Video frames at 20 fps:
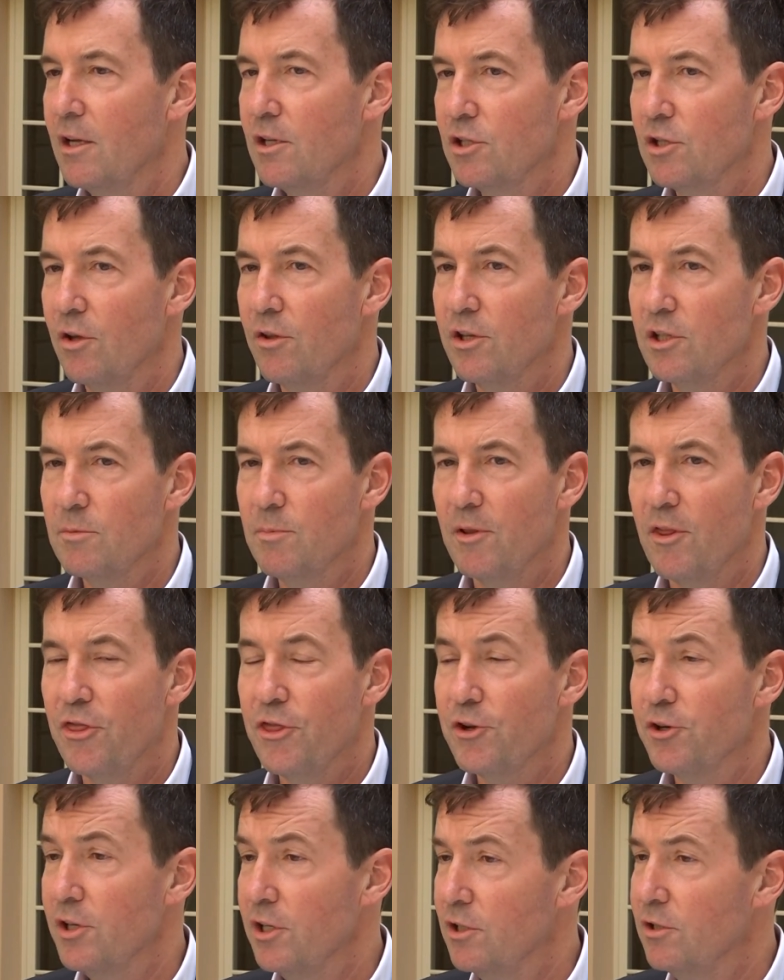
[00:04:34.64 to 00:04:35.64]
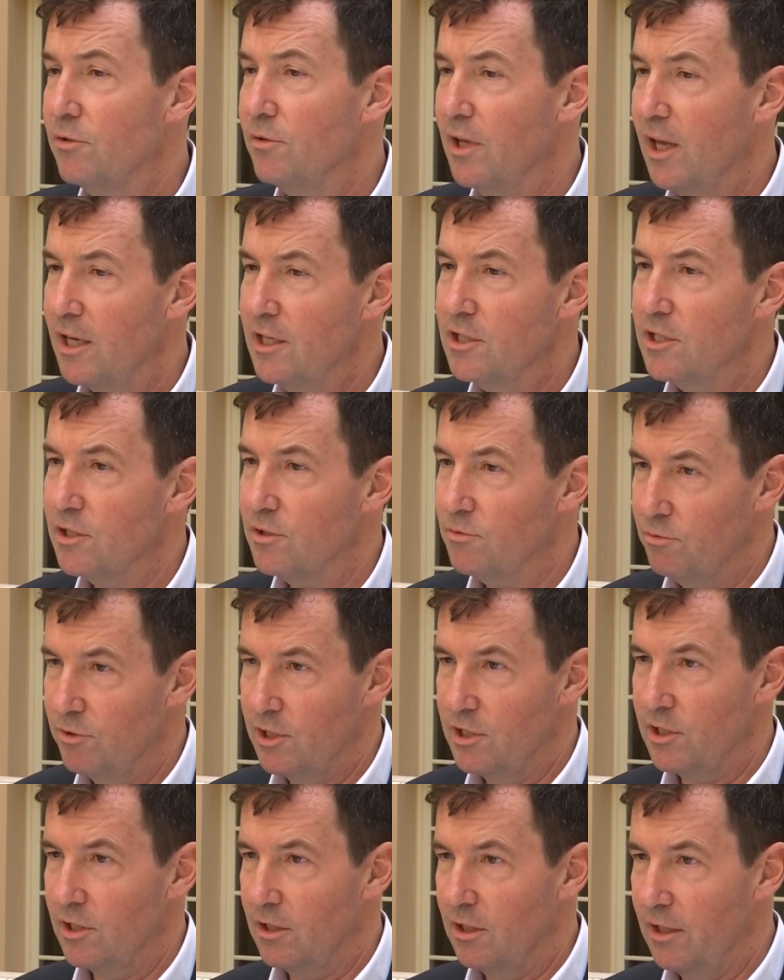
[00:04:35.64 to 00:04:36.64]
So there's been thirty-two cases
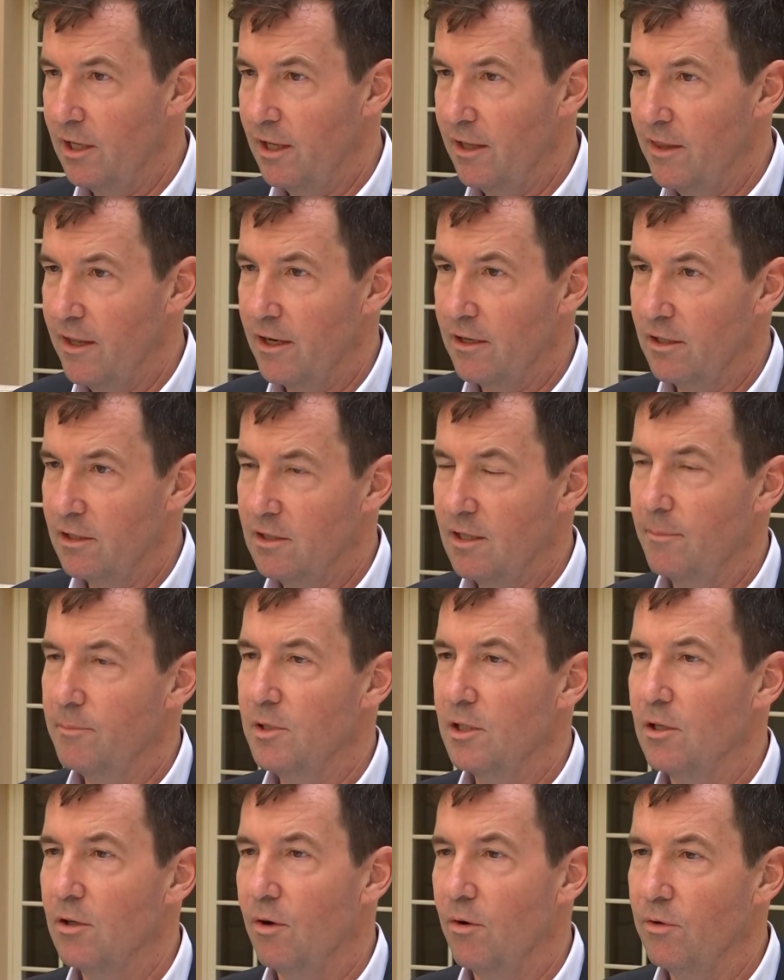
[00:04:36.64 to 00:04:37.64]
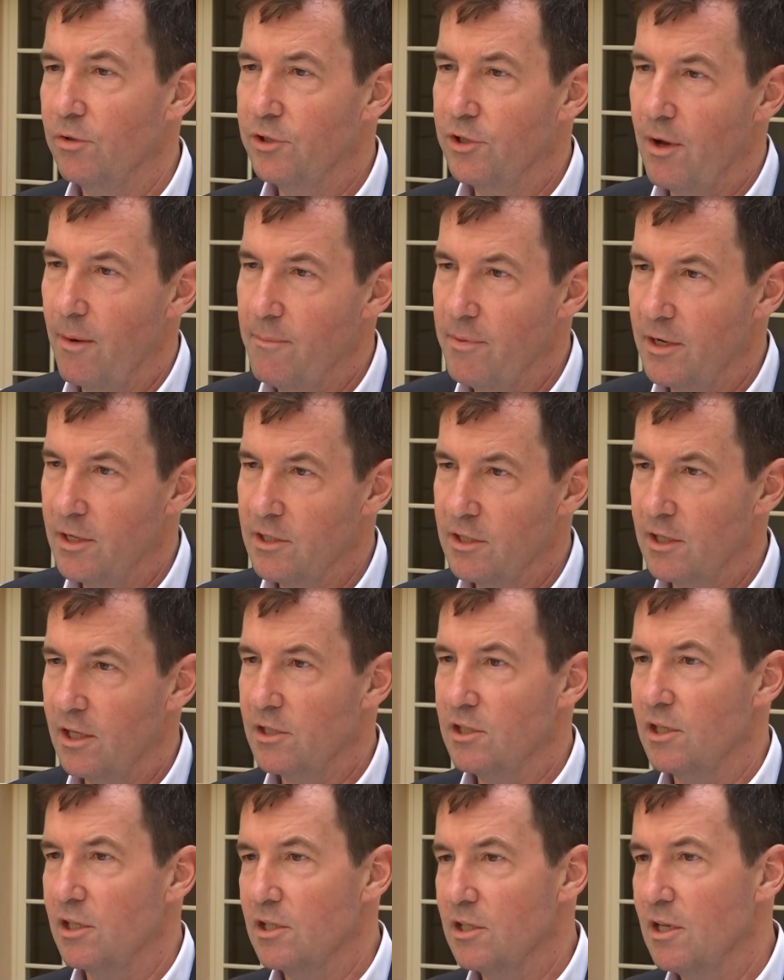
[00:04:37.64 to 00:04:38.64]
recently that are attempting to hold companies
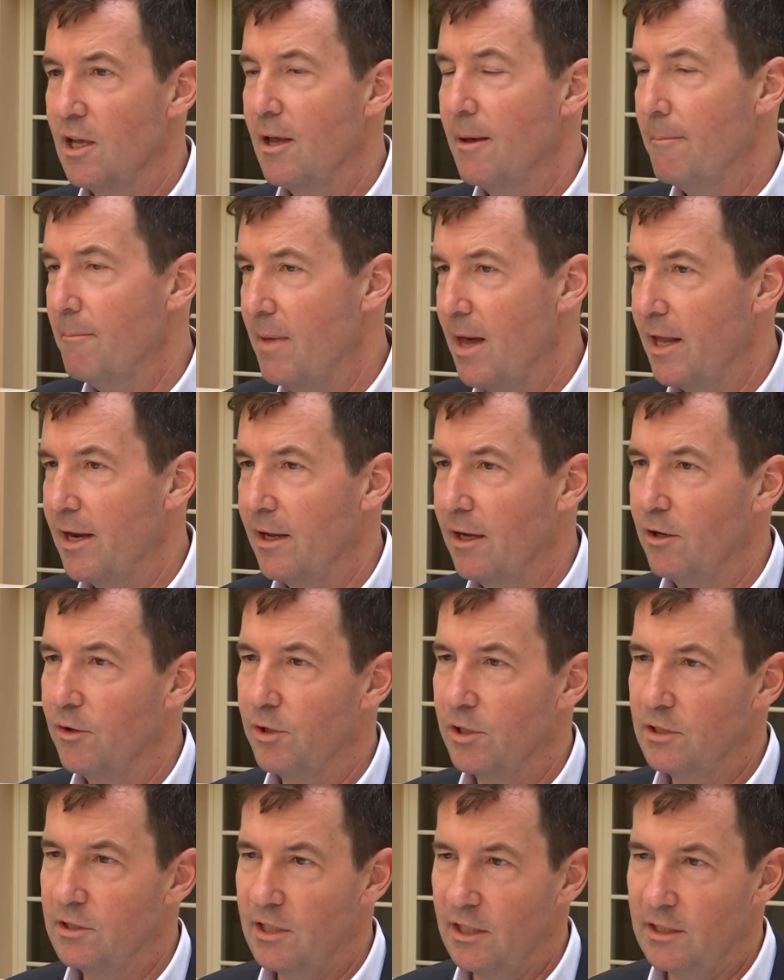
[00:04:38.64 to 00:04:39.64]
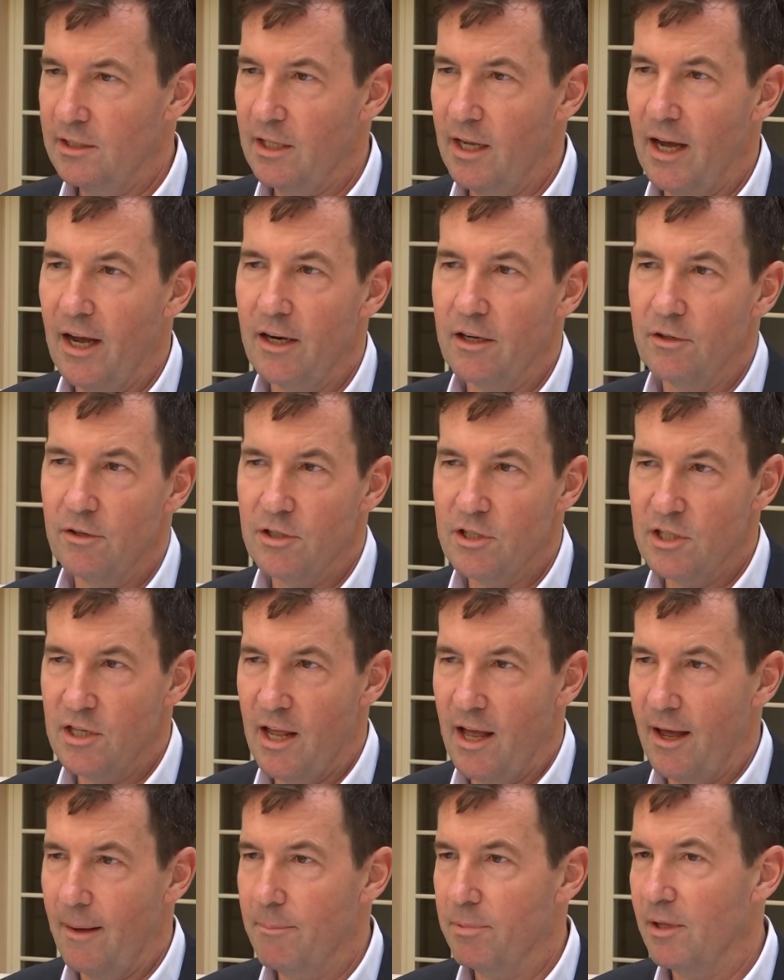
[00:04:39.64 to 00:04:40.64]
such as Meta or TikTok or
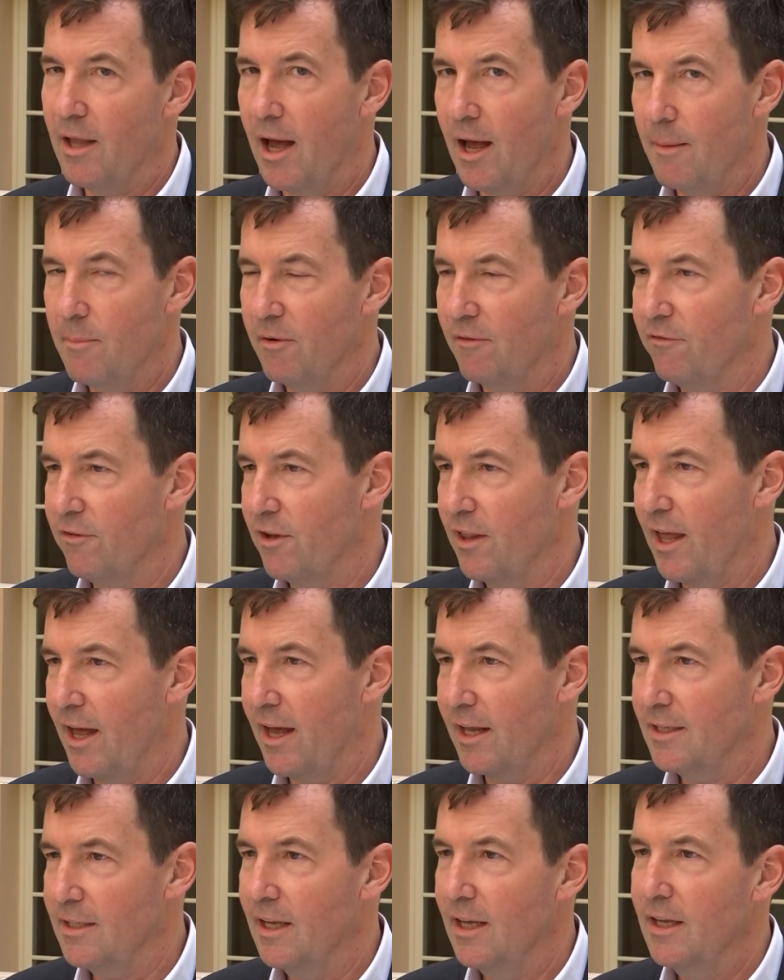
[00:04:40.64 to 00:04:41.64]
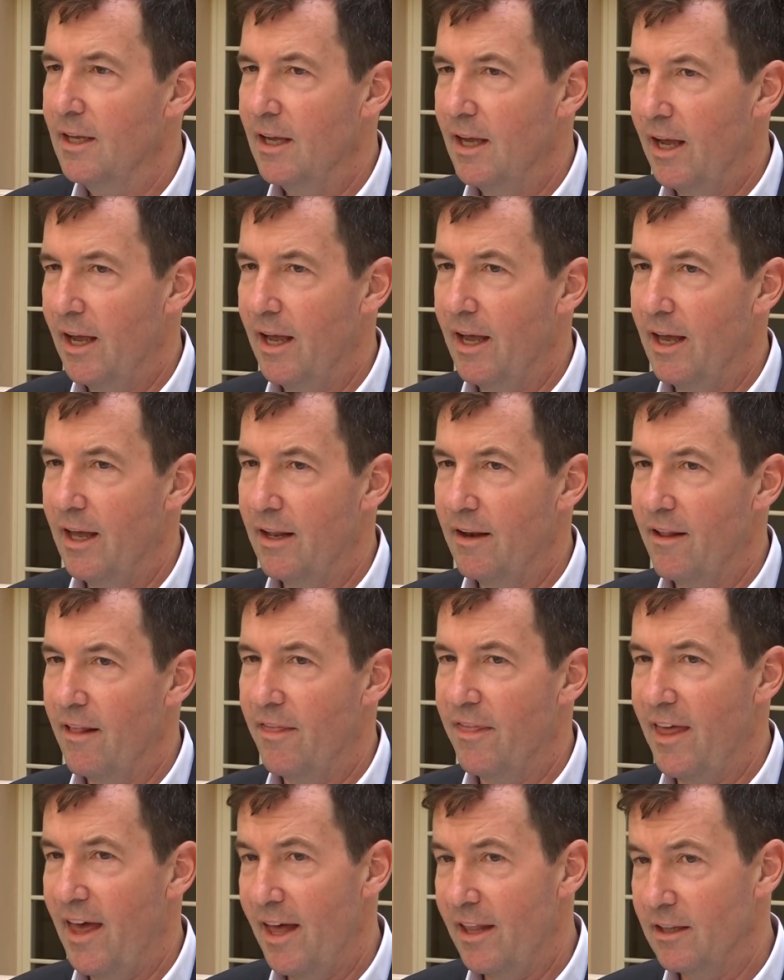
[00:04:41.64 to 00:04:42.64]
Snap liable for that. And
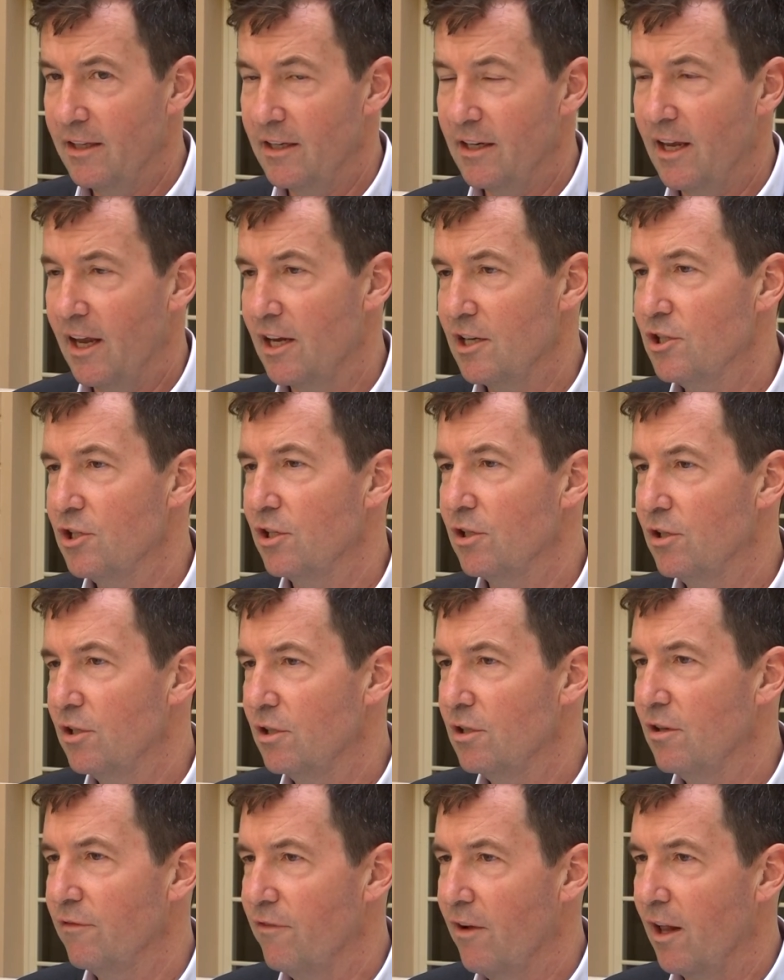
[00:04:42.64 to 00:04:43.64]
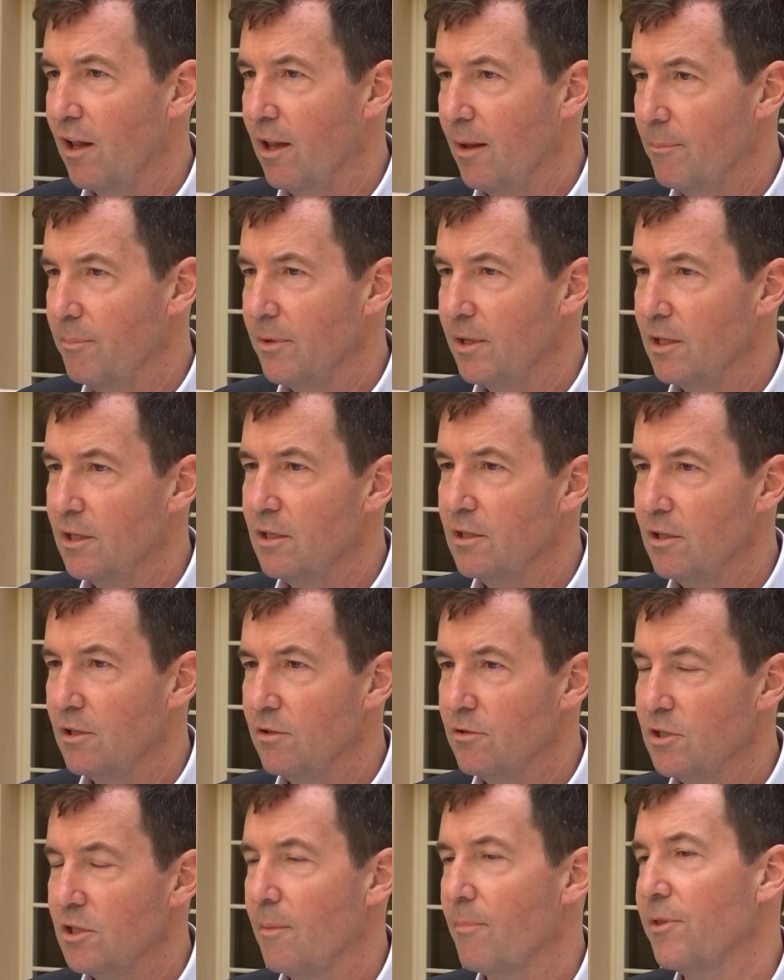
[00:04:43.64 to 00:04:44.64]
that litigation could develop
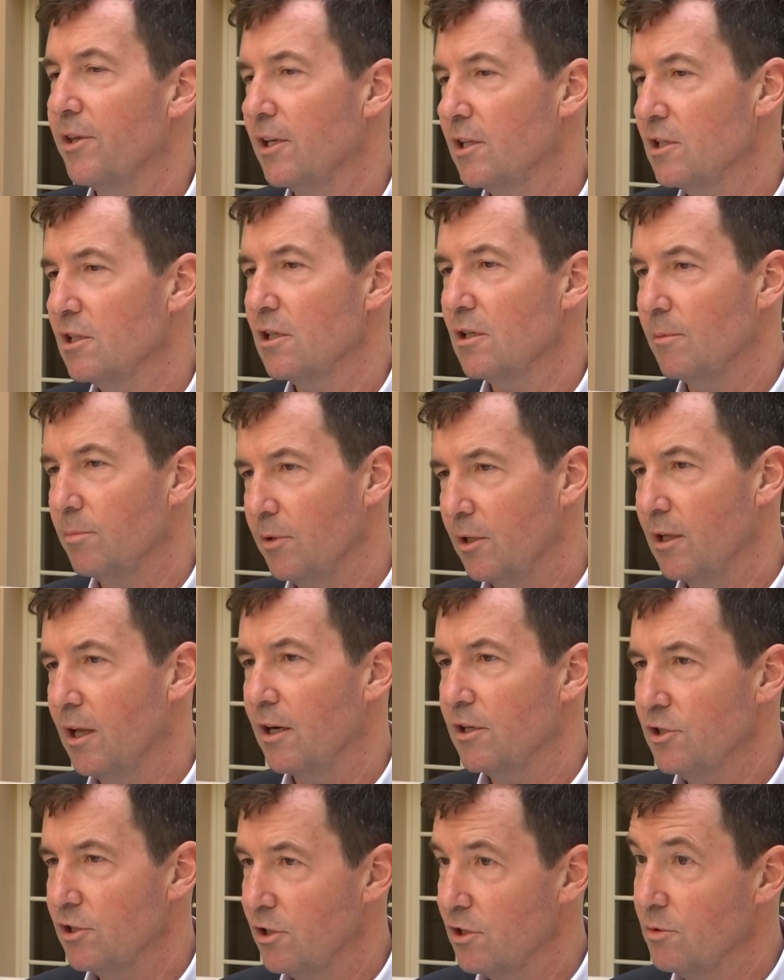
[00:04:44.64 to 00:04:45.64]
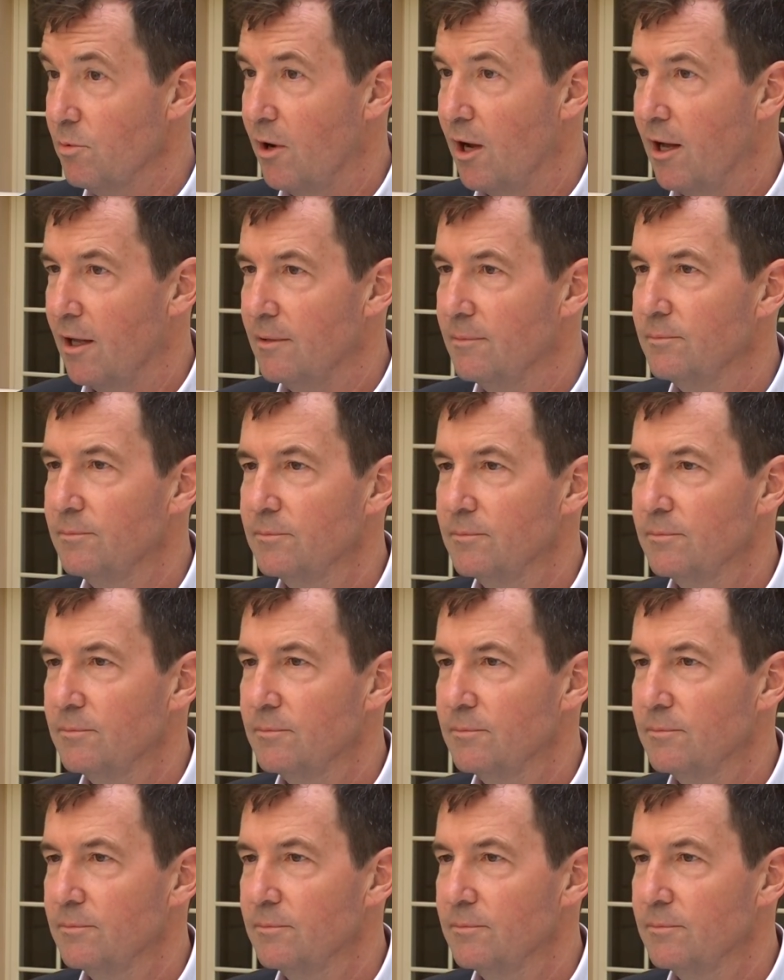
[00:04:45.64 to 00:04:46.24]
into something considerably larger as well.